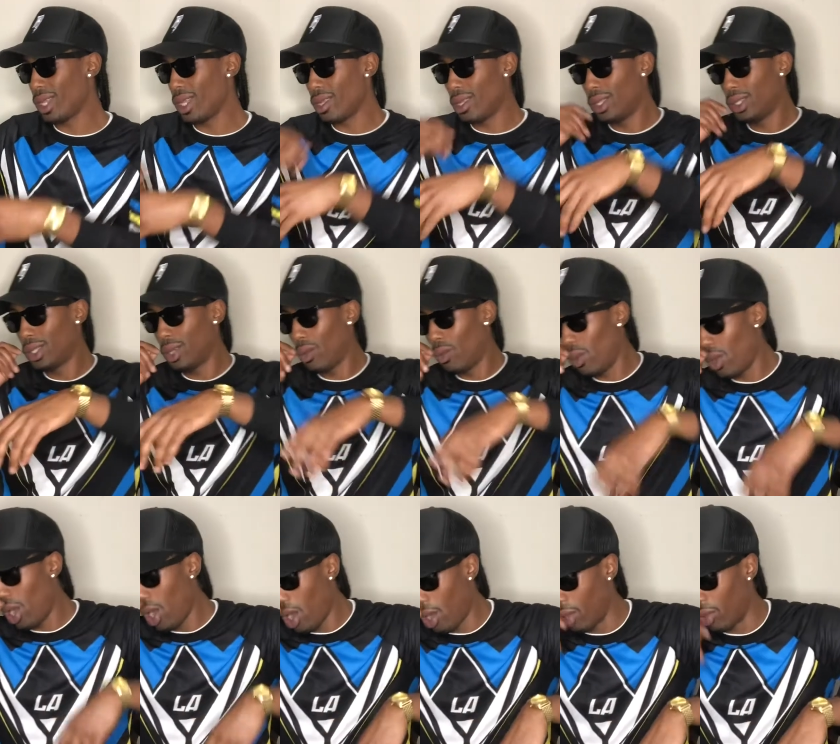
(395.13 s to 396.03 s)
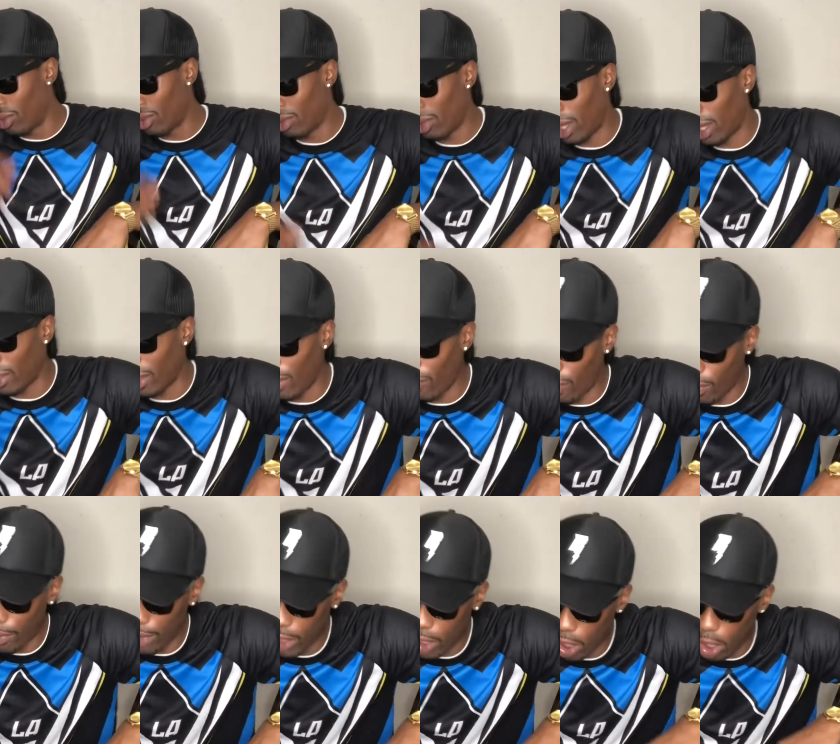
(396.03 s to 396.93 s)
So word. Like they
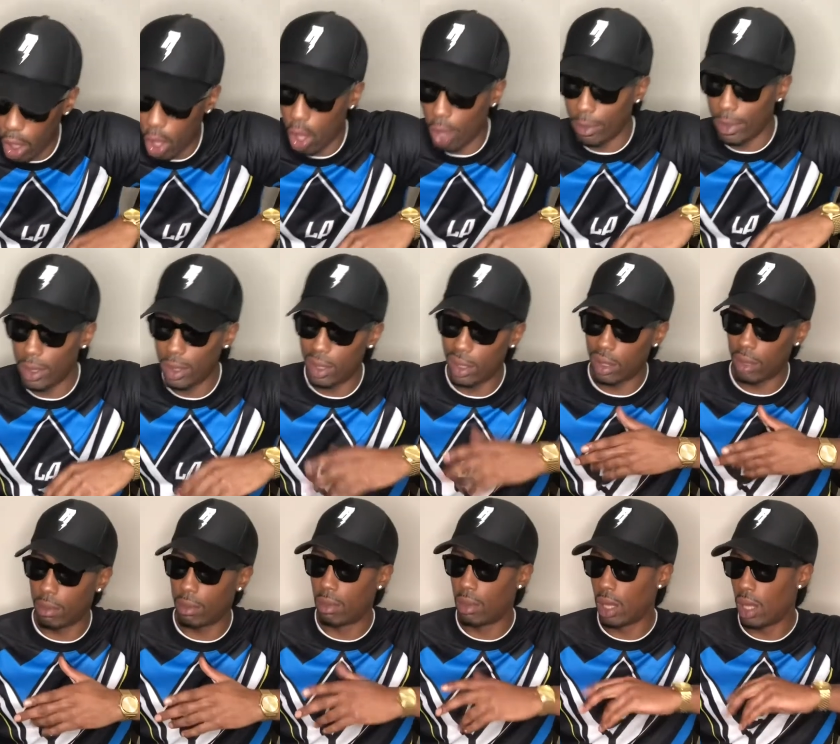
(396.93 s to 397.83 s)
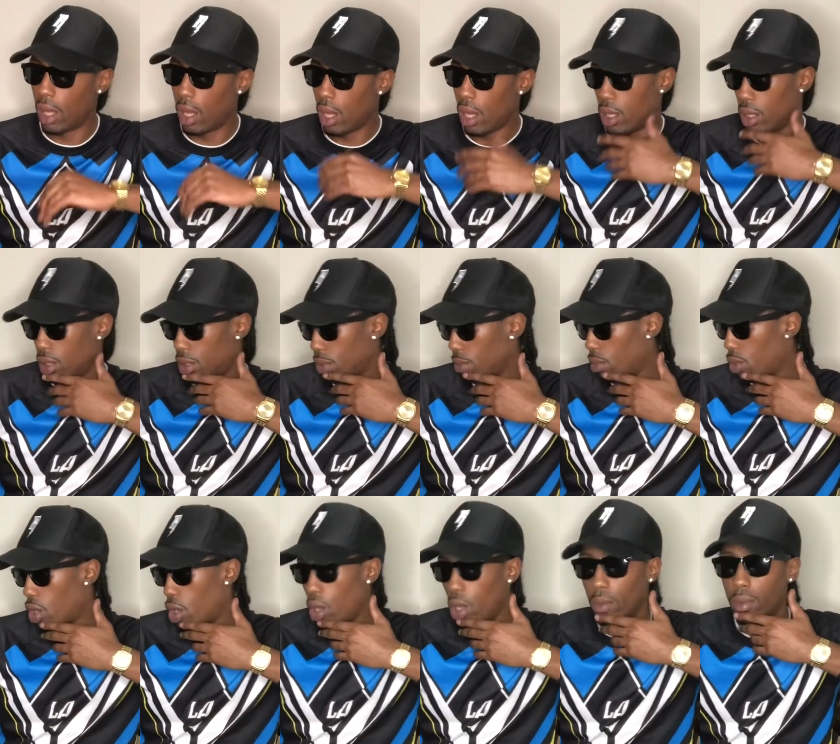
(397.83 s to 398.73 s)
very calm. These are some some
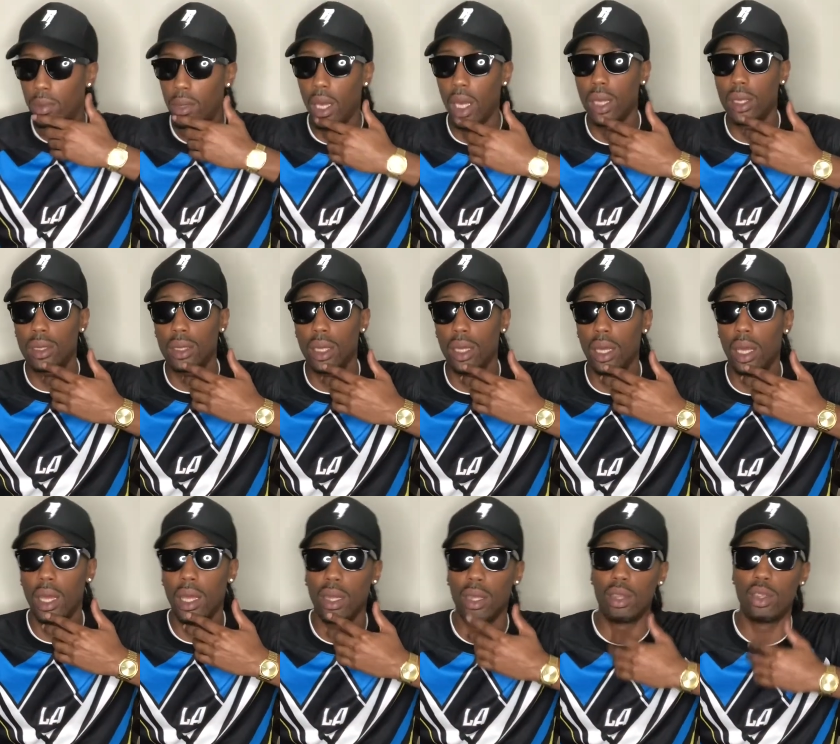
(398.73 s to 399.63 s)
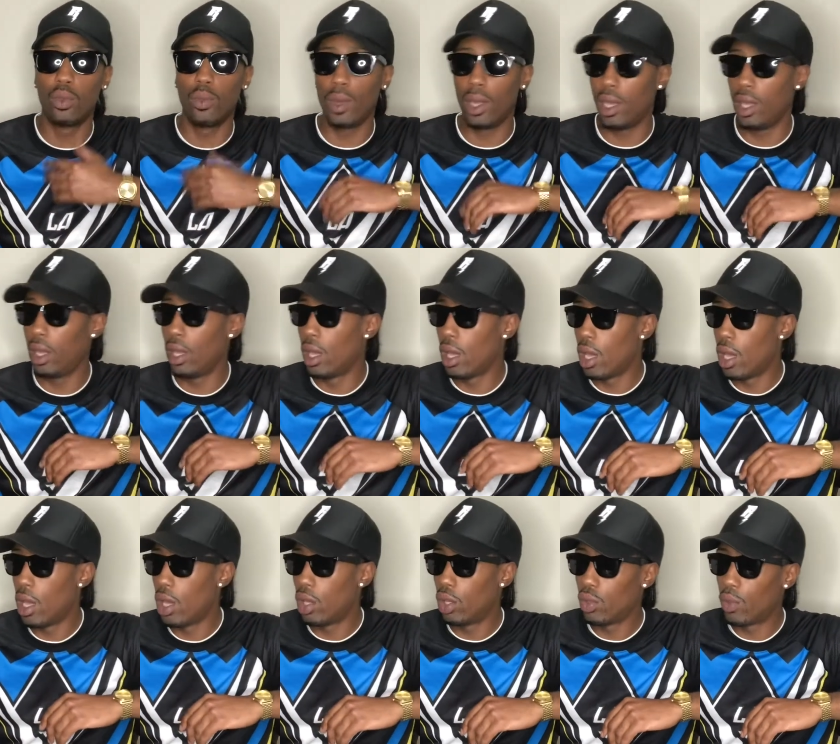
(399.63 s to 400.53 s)
calm kicks at N three
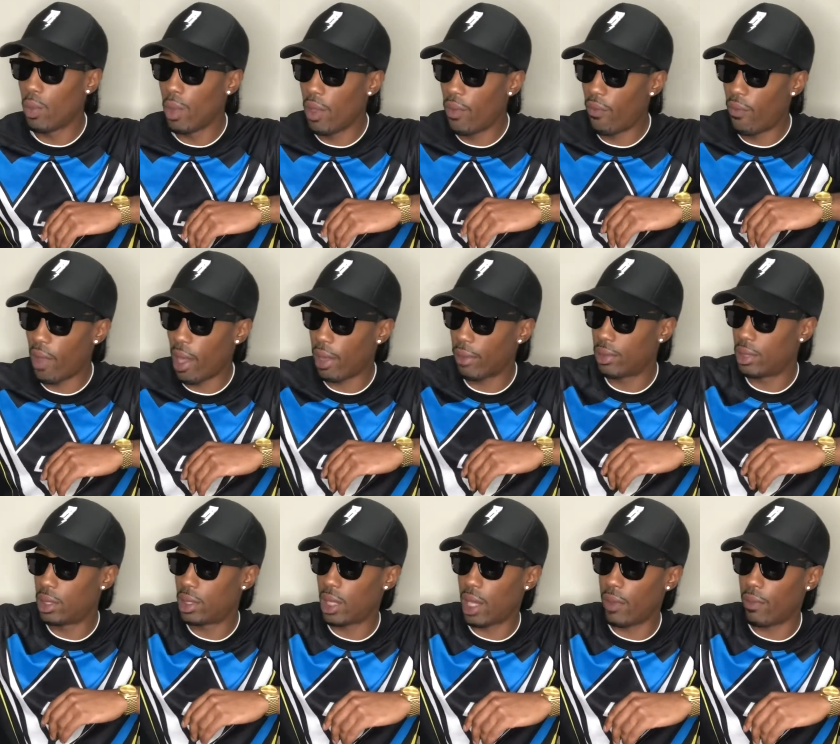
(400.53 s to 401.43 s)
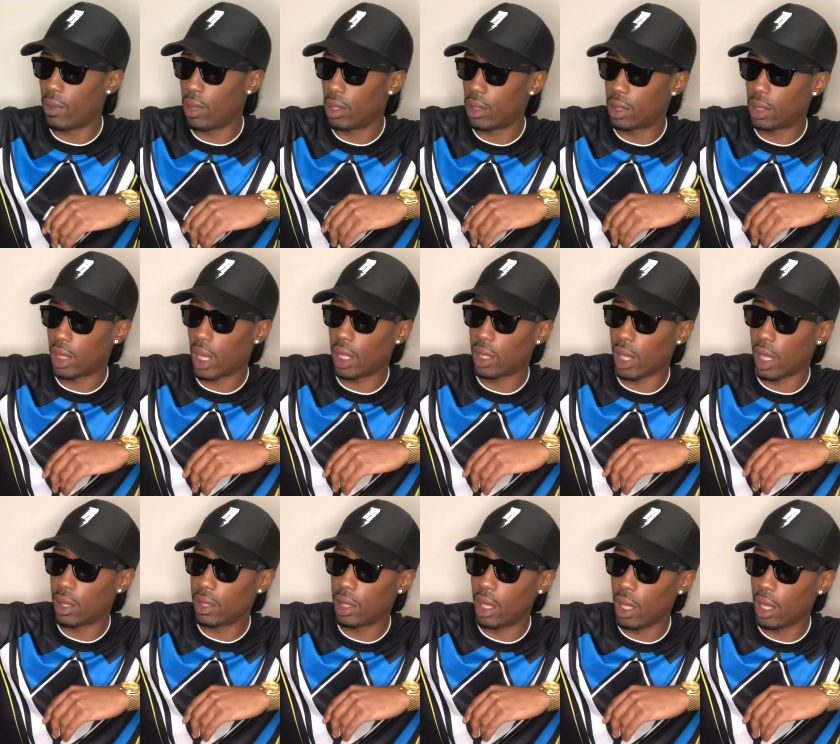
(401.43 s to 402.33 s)
three five sevens. I, I
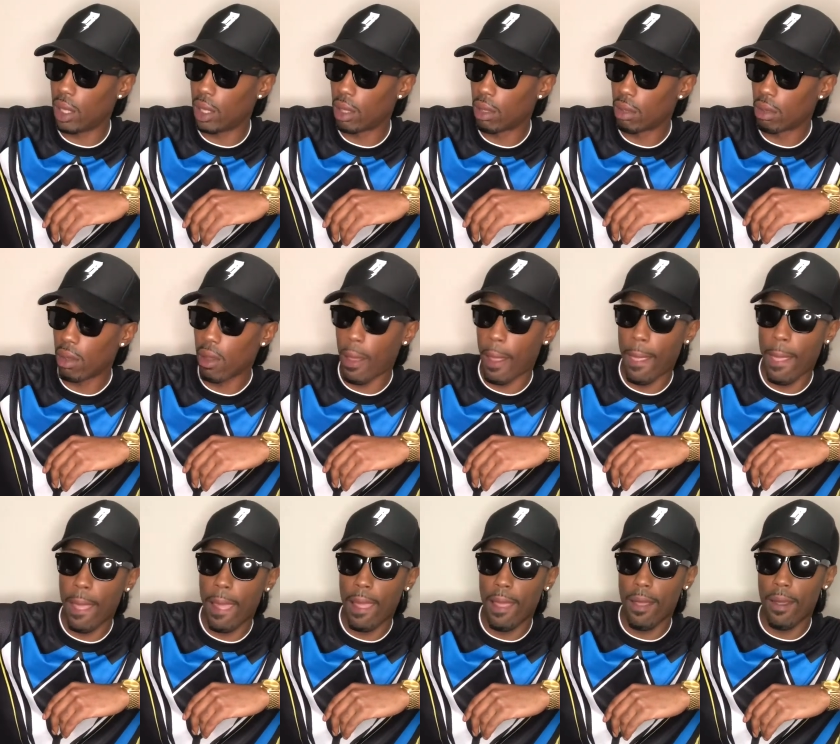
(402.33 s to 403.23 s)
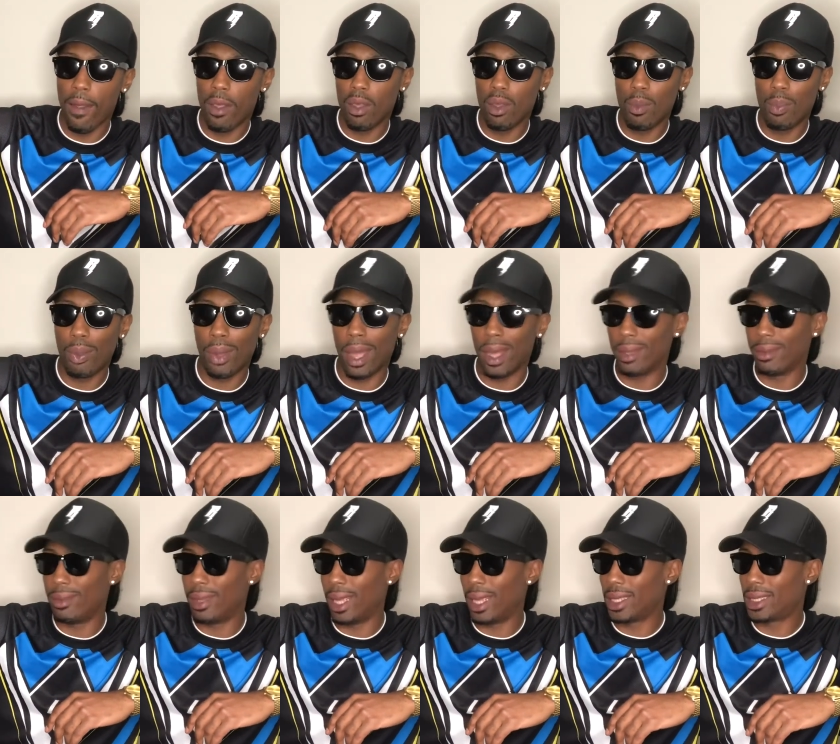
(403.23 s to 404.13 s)
think you probably
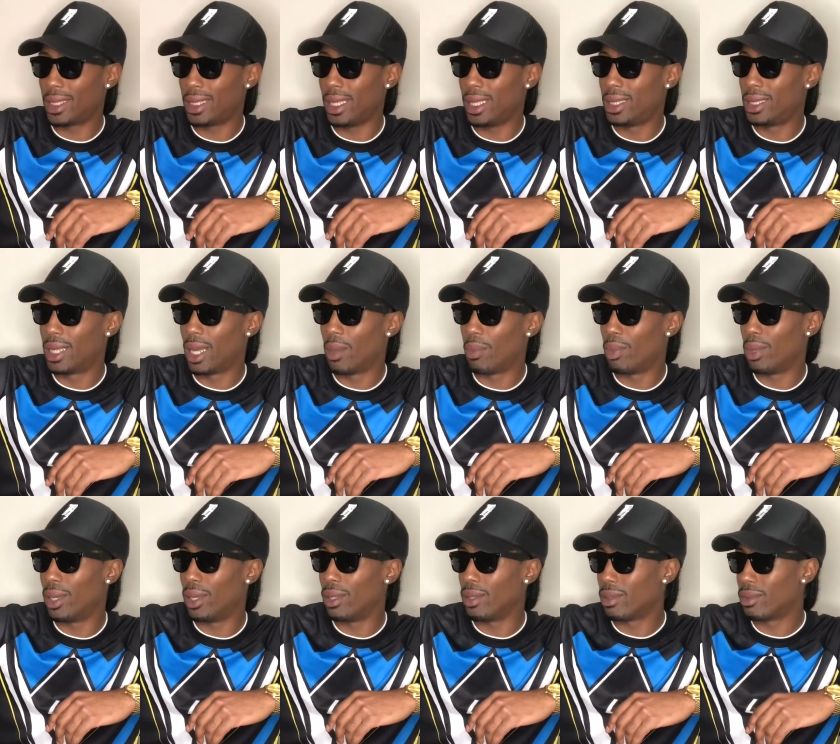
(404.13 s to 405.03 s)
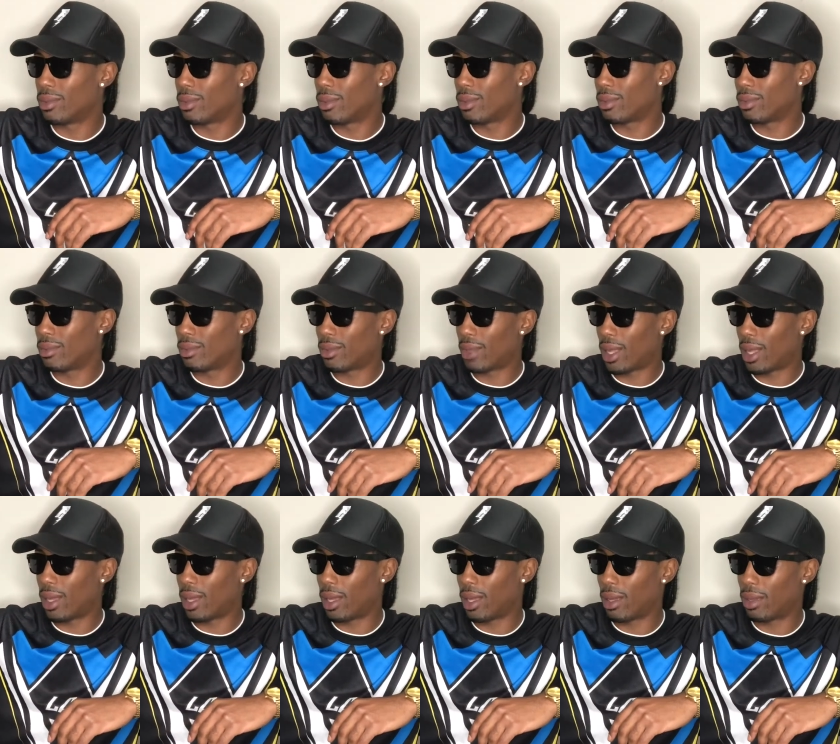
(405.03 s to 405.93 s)
dance these up with,
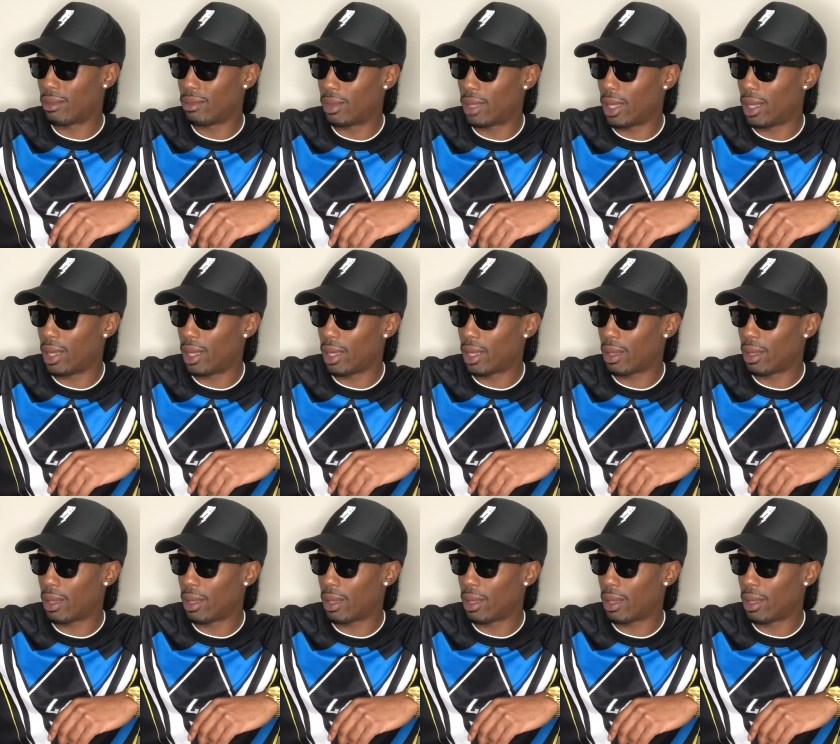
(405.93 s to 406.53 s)
oh, damn,